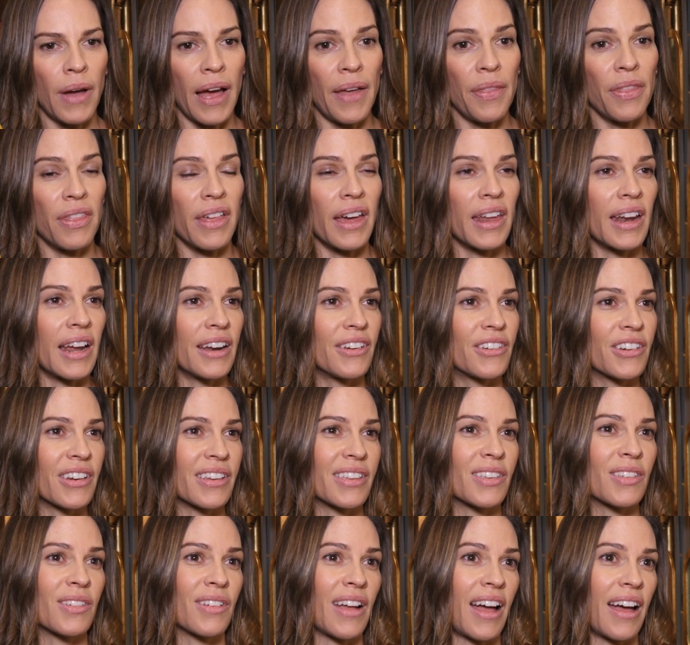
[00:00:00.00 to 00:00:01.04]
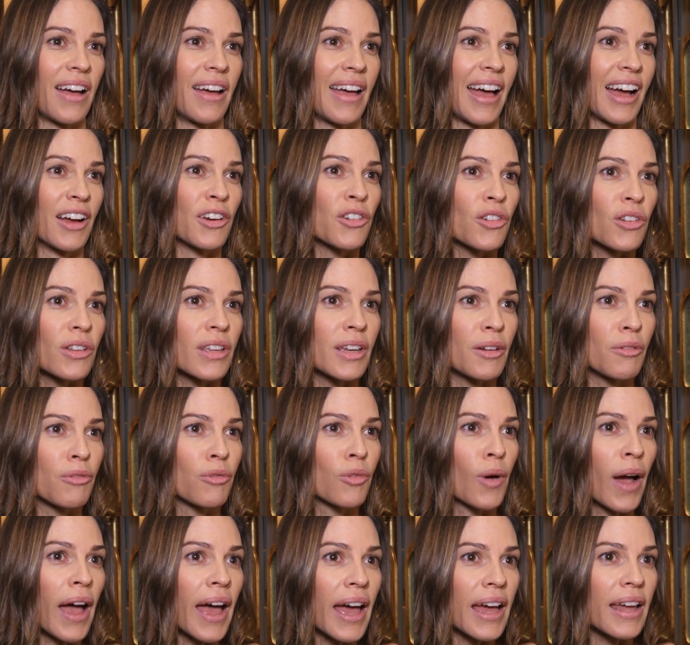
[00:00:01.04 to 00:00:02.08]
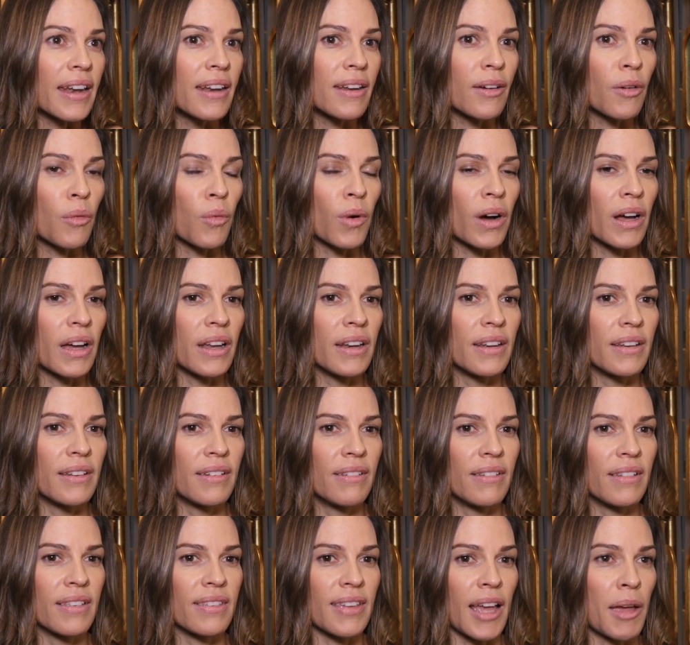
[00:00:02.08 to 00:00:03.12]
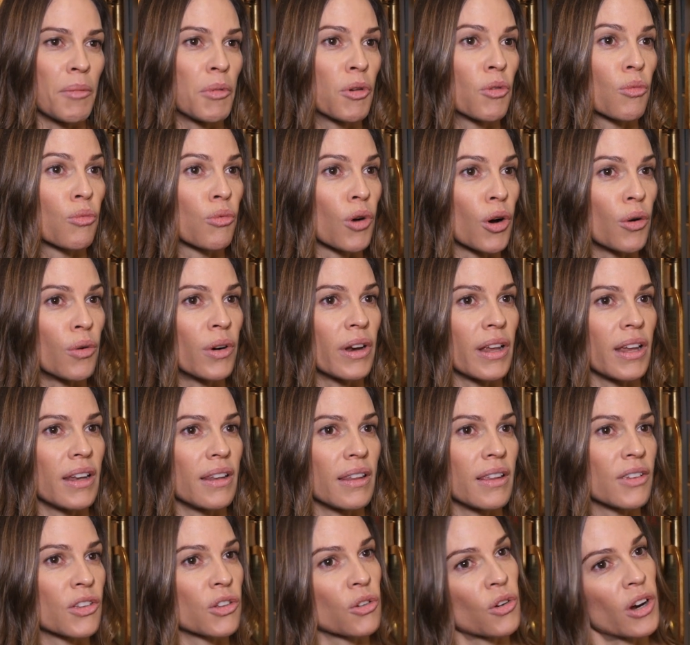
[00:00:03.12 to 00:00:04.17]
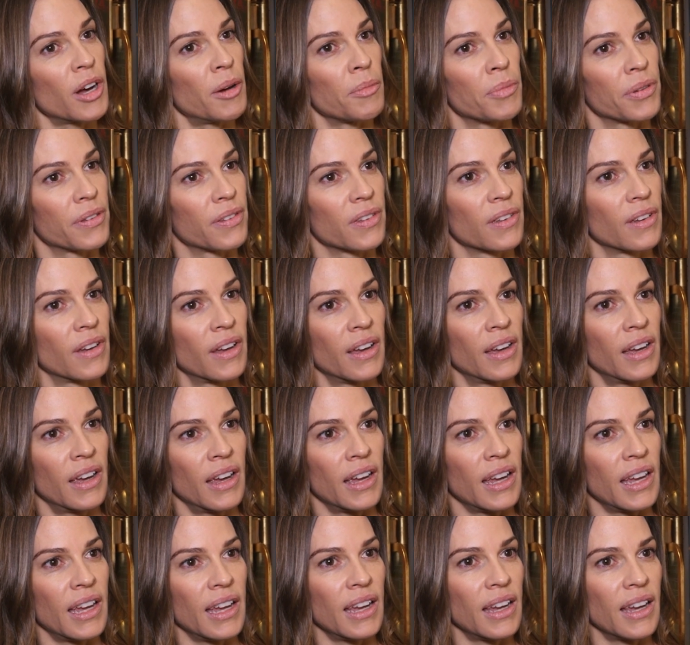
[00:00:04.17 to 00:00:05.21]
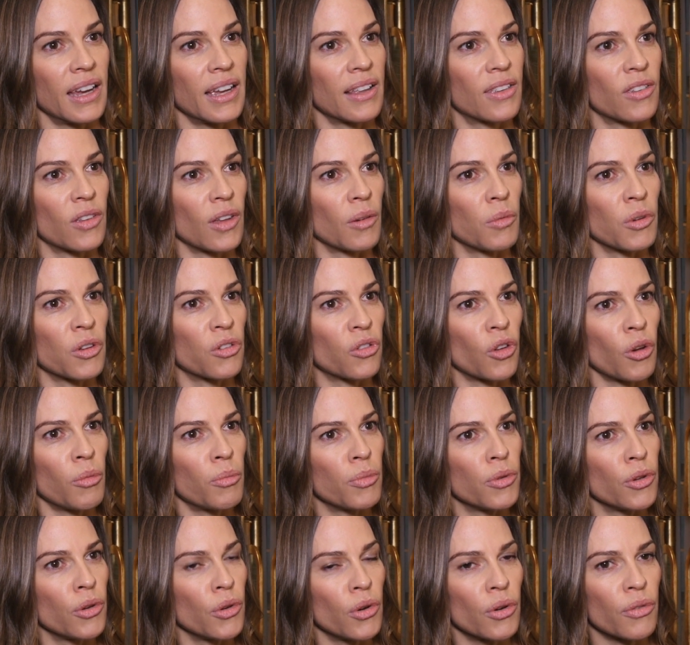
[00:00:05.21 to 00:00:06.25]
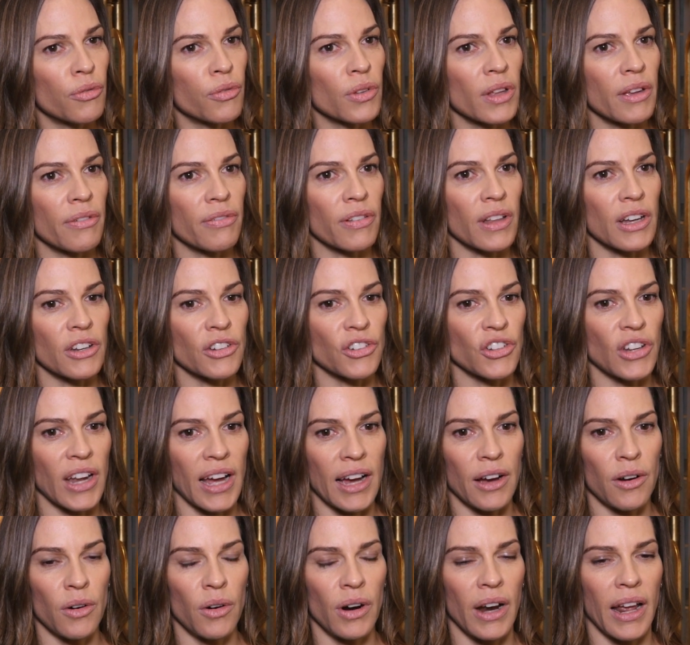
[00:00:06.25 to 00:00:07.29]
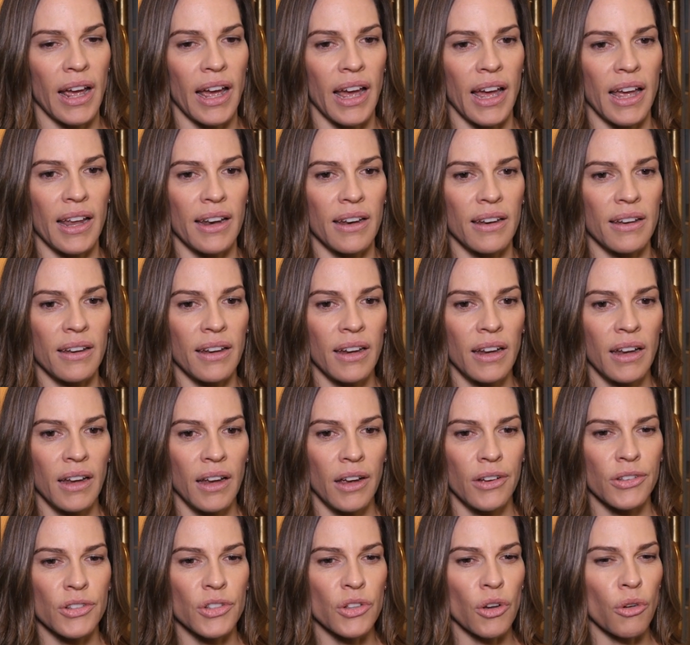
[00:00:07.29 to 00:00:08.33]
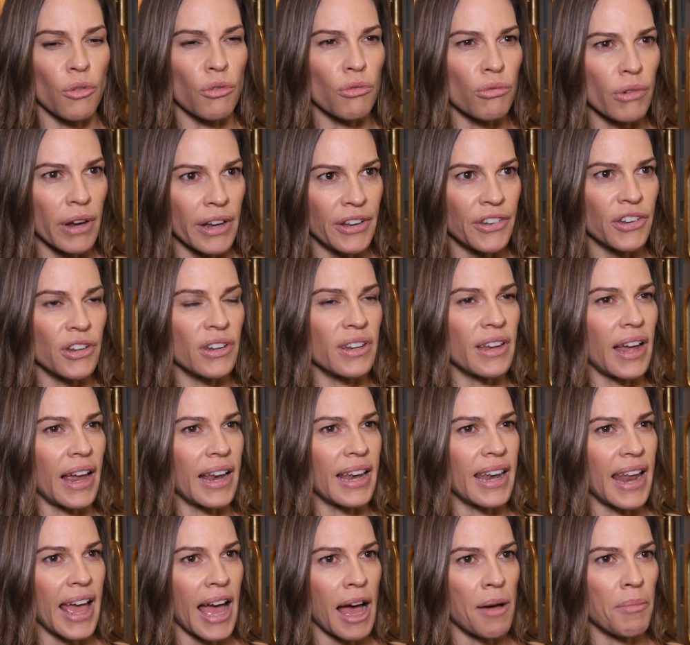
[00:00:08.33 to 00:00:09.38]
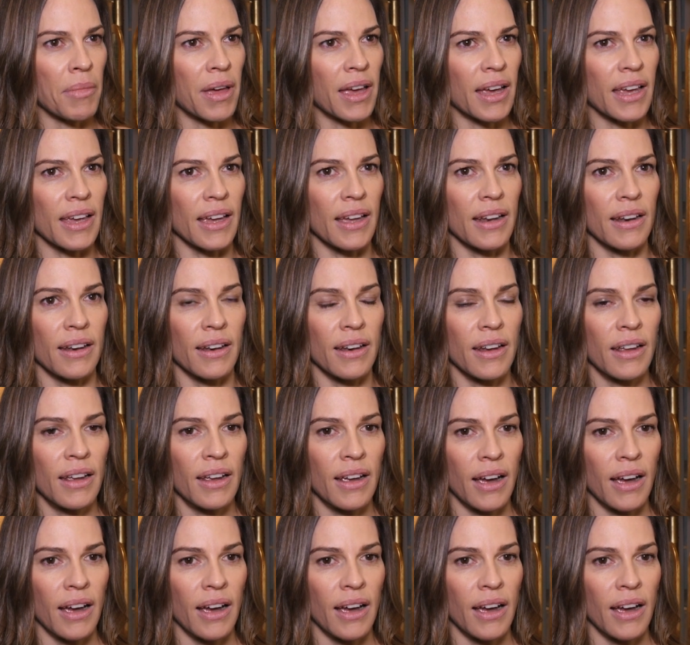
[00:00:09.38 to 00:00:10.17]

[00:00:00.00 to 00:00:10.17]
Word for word: And then I just actually read what Simon wrote in the scripts. It was so beautifully fleshed out and so rich and dynamic and